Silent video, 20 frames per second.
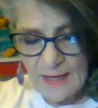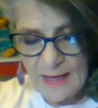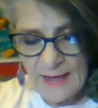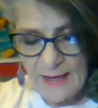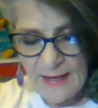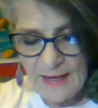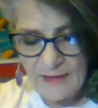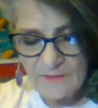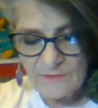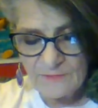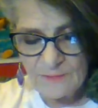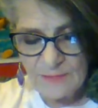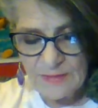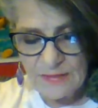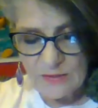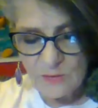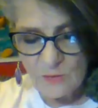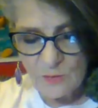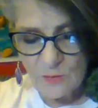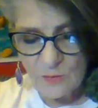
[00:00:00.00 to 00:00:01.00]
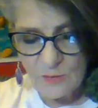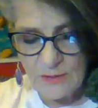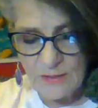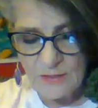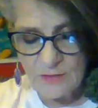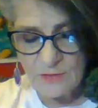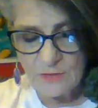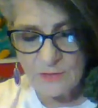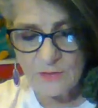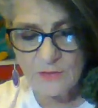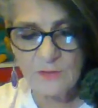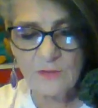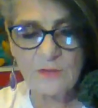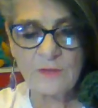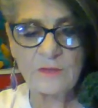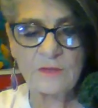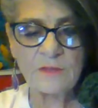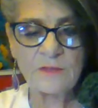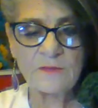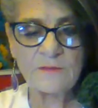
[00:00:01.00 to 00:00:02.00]
"I have been
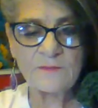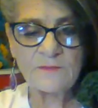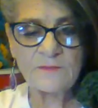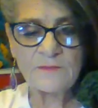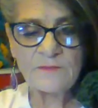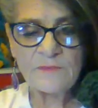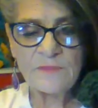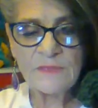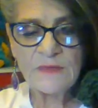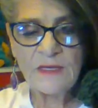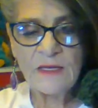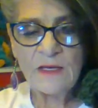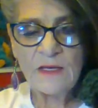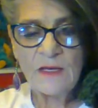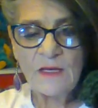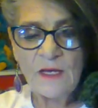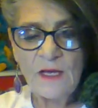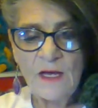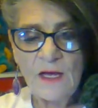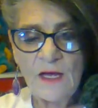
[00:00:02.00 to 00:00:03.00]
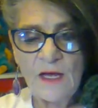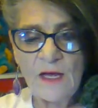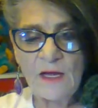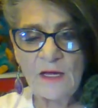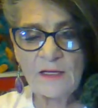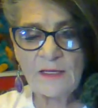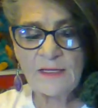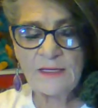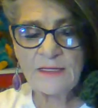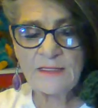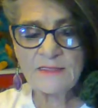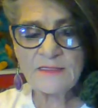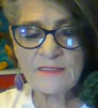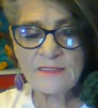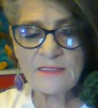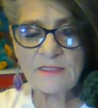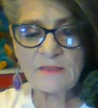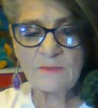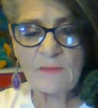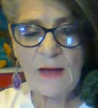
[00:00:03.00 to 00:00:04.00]
rendered
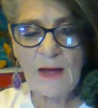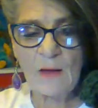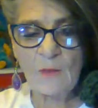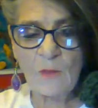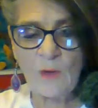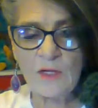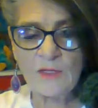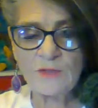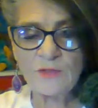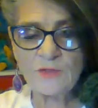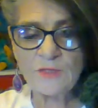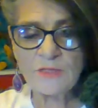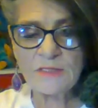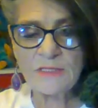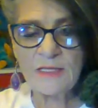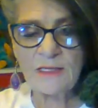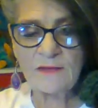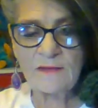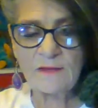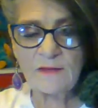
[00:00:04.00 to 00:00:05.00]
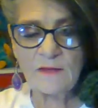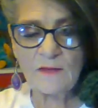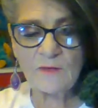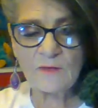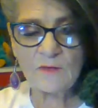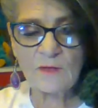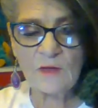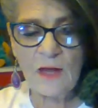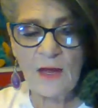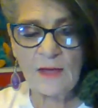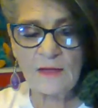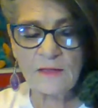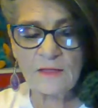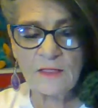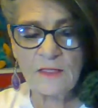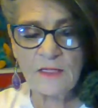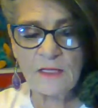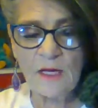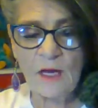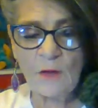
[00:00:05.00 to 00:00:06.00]
uneasy by what you said the other night,
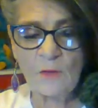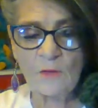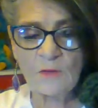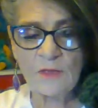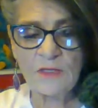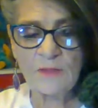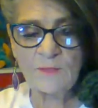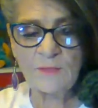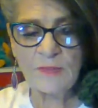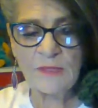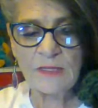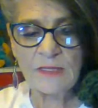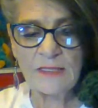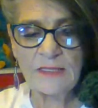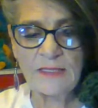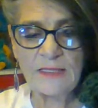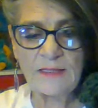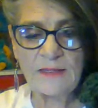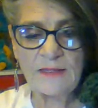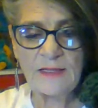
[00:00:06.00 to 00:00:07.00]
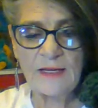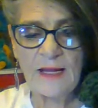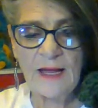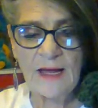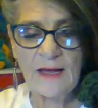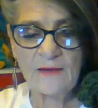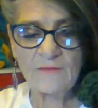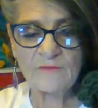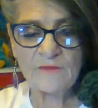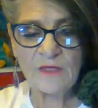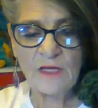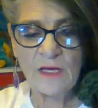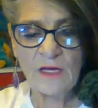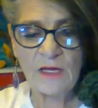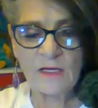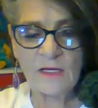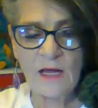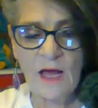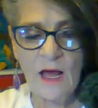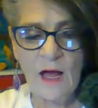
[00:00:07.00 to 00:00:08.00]
and can only plead that I have
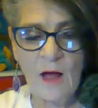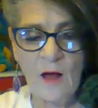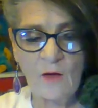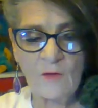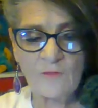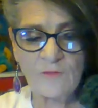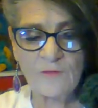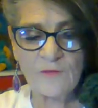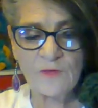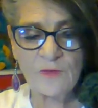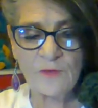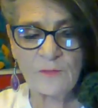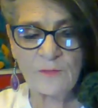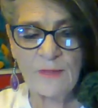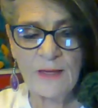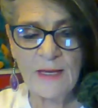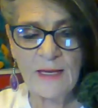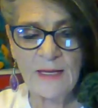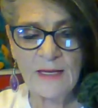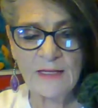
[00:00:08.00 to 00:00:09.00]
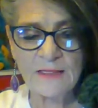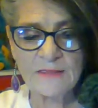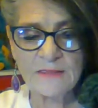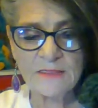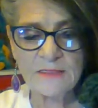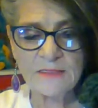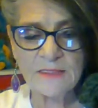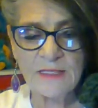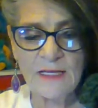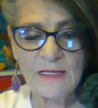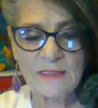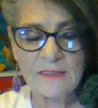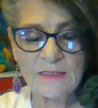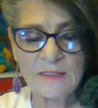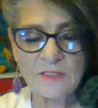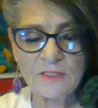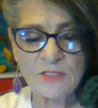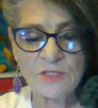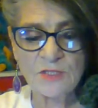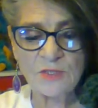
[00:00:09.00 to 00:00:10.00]
done all for the best, that it
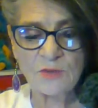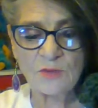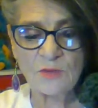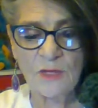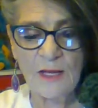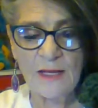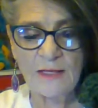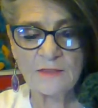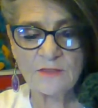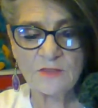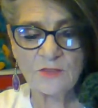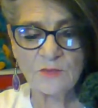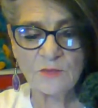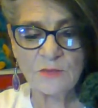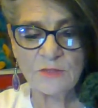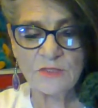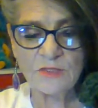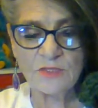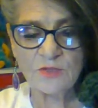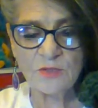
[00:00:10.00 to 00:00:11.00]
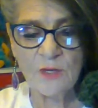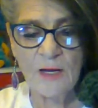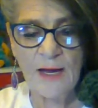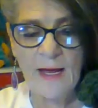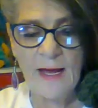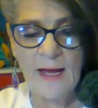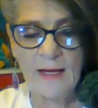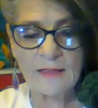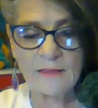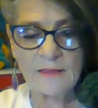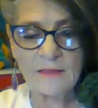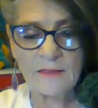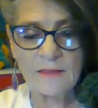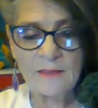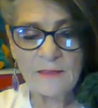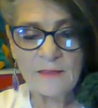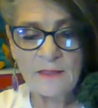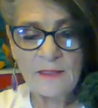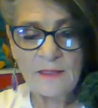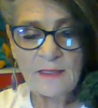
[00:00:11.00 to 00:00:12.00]
is too late to retract.
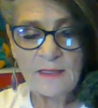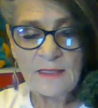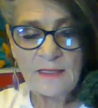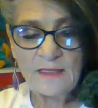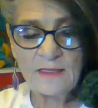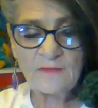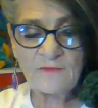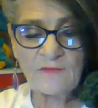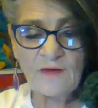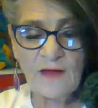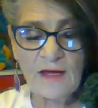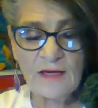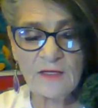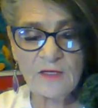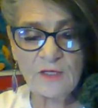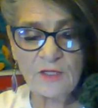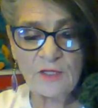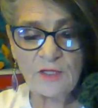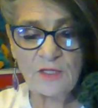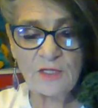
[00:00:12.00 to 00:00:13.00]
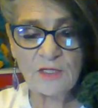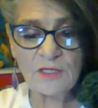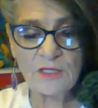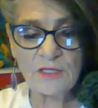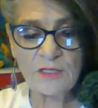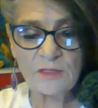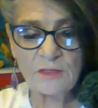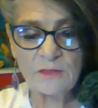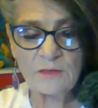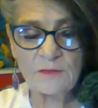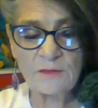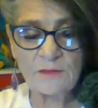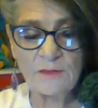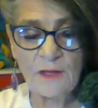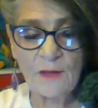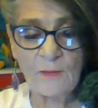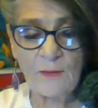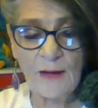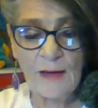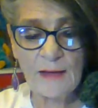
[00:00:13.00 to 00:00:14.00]
If I could,
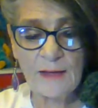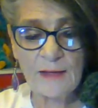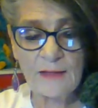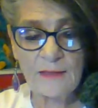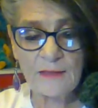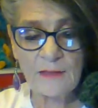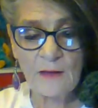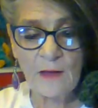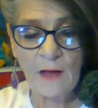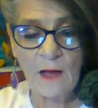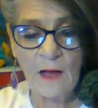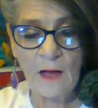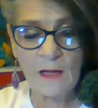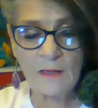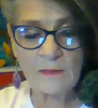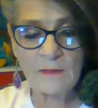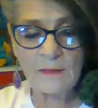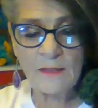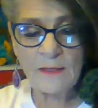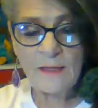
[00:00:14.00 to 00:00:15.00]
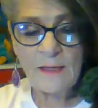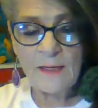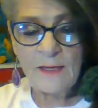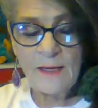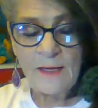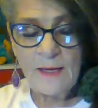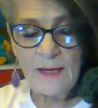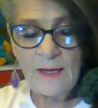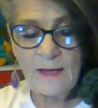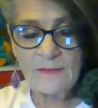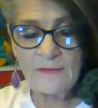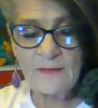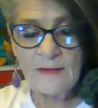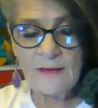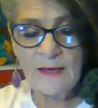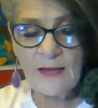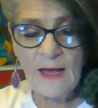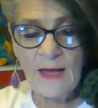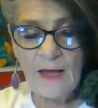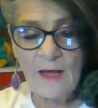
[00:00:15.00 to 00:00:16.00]
though I cannot, and
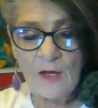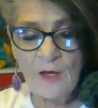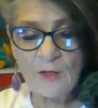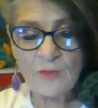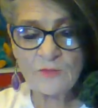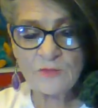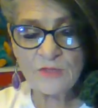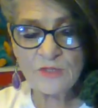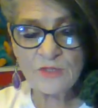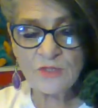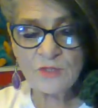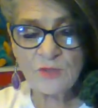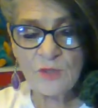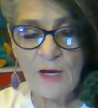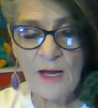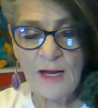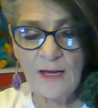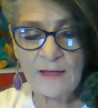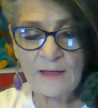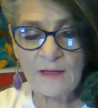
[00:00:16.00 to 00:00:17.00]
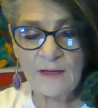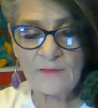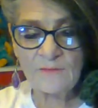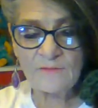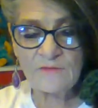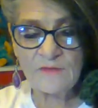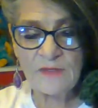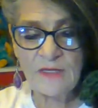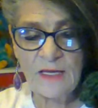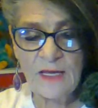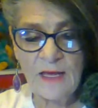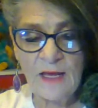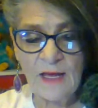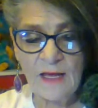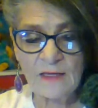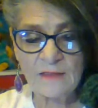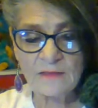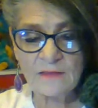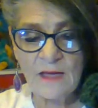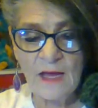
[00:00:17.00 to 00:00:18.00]
that I hope to triumph
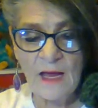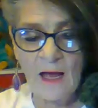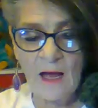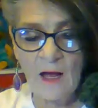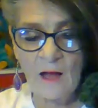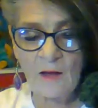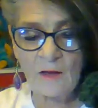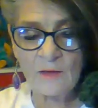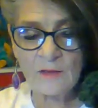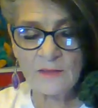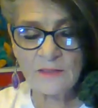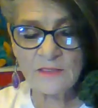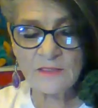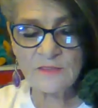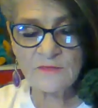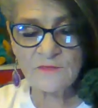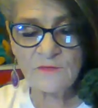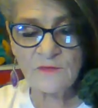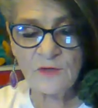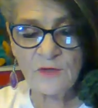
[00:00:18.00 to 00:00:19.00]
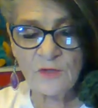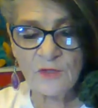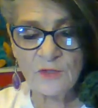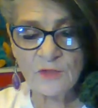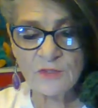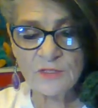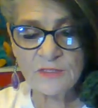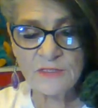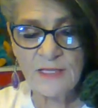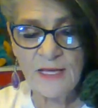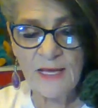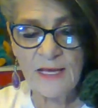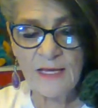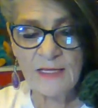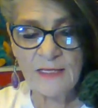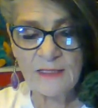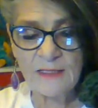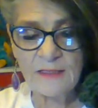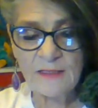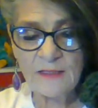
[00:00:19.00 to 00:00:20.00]
yet, all is for her
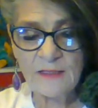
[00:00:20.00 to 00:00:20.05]
sake.